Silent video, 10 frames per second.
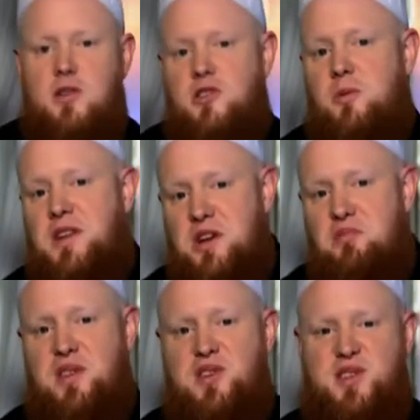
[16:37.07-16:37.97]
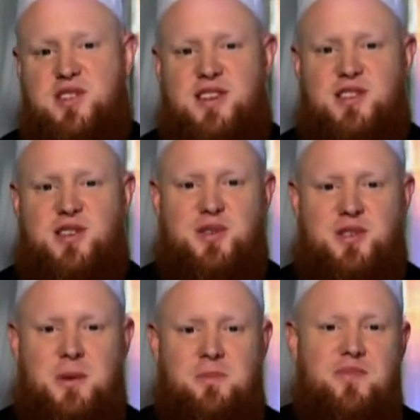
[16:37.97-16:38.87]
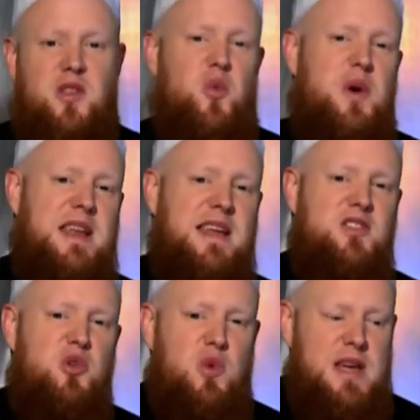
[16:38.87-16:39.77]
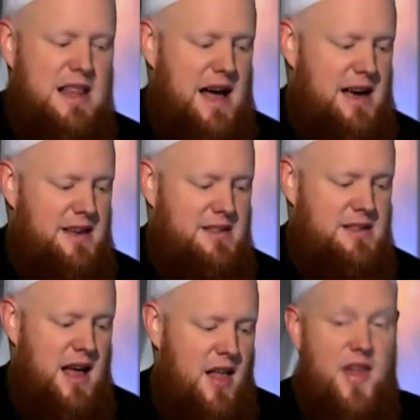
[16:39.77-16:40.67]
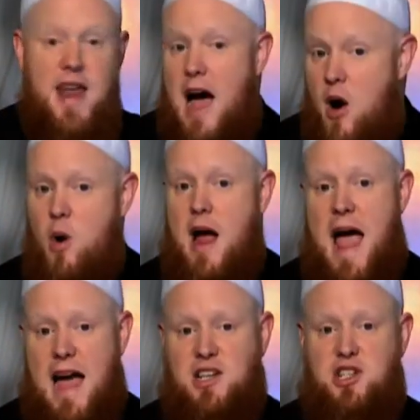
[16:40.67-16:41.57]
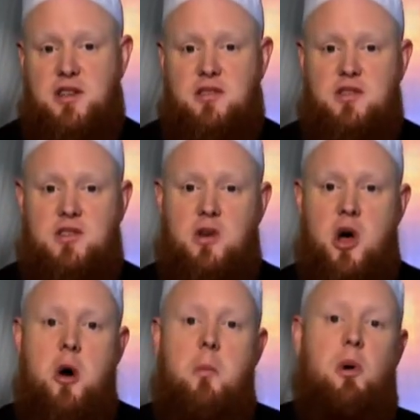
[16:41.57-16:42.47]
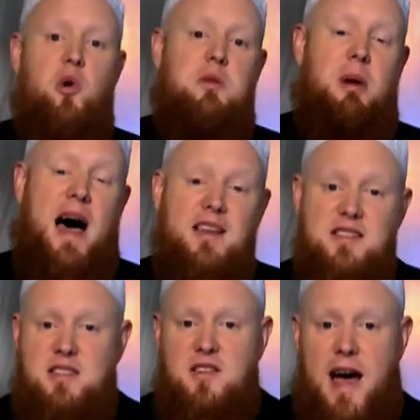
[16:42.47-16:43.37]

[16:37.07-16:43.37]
So my dear brothers and sisters, we need to realize that our actions, both positive